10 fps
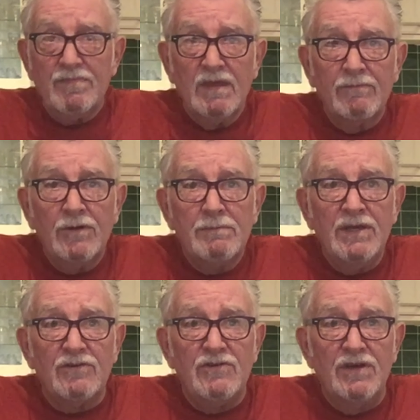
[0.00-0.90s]
I've got a
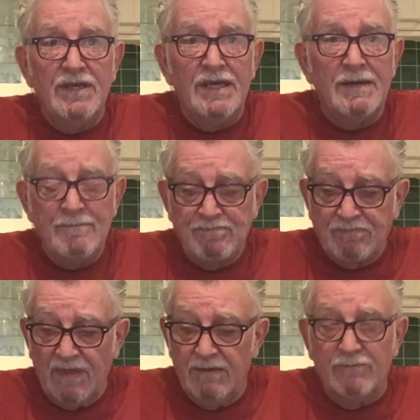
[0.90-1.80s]
mixture here
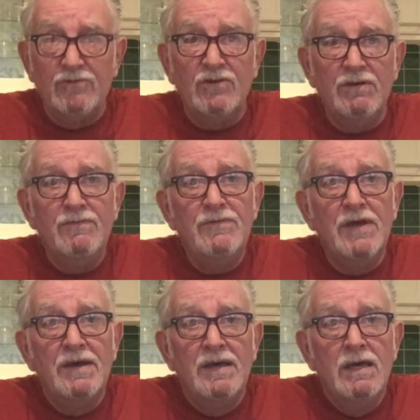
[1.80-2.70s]
of sieved
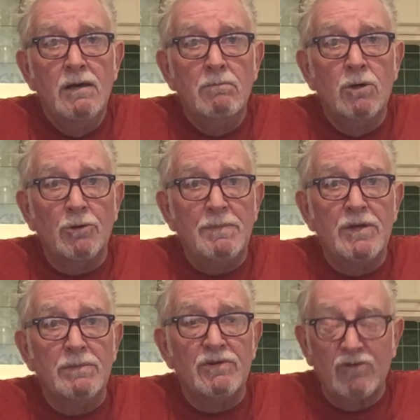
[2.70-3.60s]

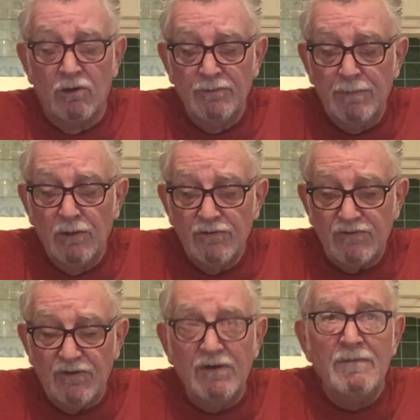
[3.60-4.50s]
multi-purpose
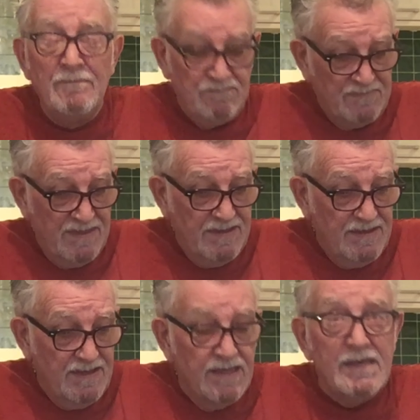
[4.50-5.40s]
compost,
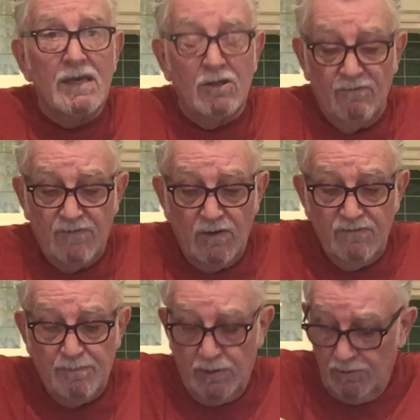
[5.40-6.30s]

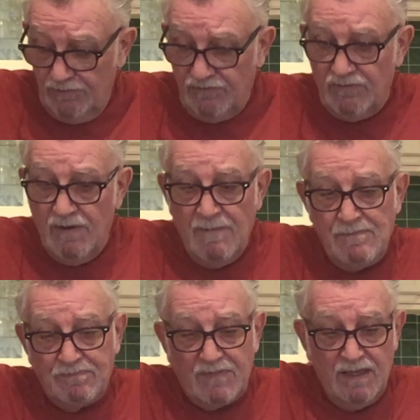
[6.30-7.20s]
5 pots.
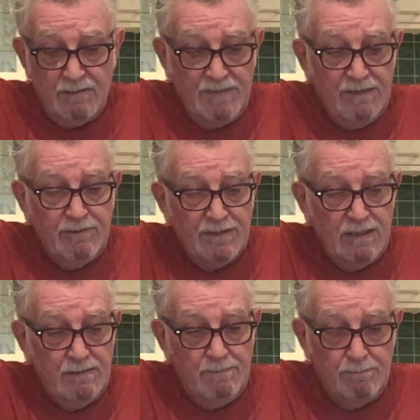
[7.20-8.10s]
I'm now going to
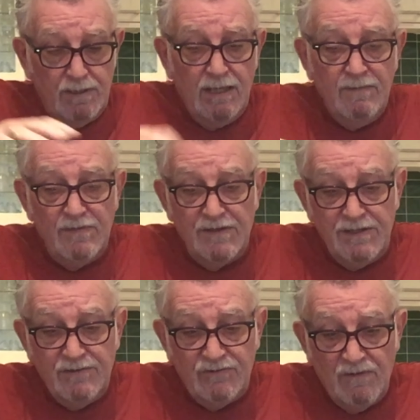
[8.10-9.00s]
plant
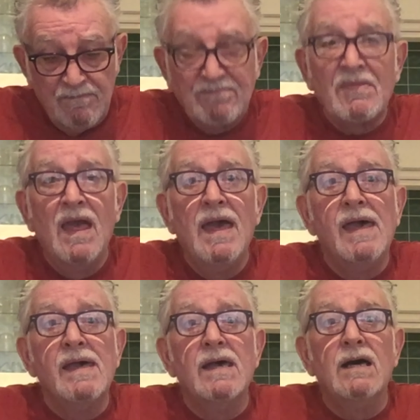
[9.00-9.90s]
these.
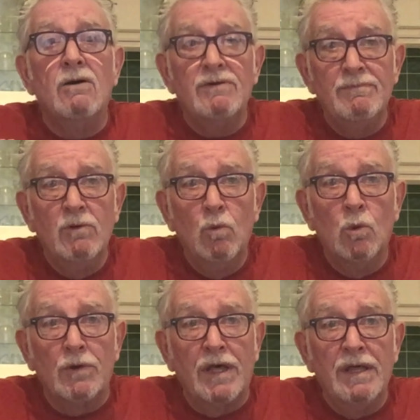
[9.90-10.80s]
I'll give them a
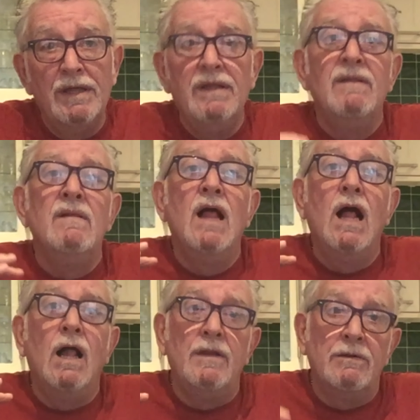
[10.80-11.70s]
water,
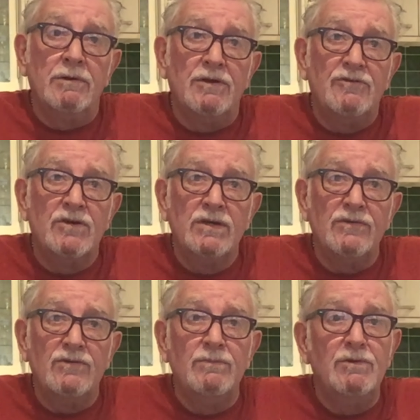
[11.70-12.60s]
and then I'm going to
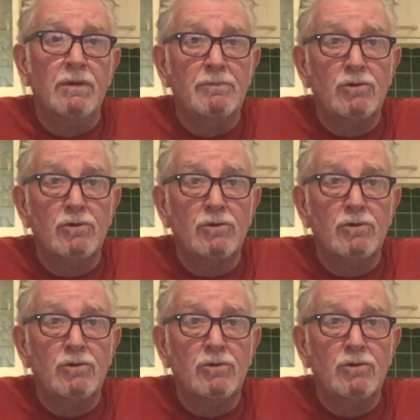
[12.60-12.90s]
transfer them to my